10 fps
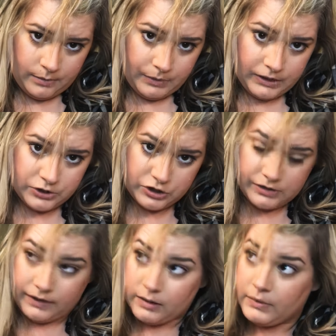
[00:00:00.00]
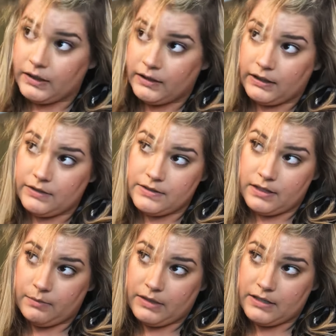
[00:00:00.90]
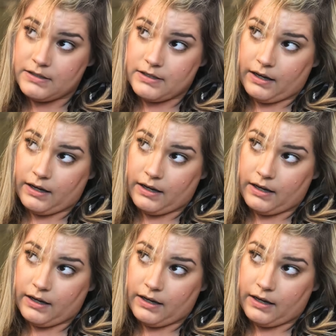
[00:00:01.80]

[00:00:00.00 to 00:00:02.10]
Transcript: But she recommended I use it because